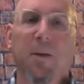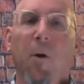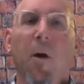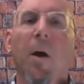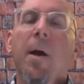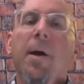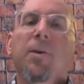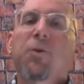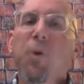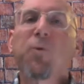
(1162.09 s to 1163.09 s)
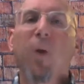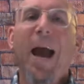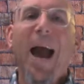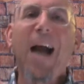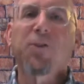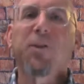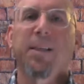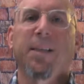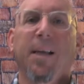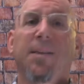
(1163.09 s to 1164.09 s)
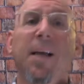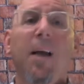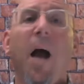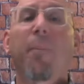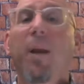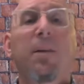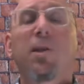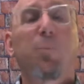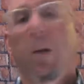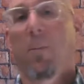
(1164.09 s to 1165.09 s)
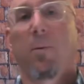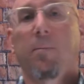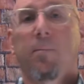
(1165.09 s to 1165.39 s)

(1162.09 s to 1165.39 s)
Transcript: wrong. Scripture actually says that God blesses people.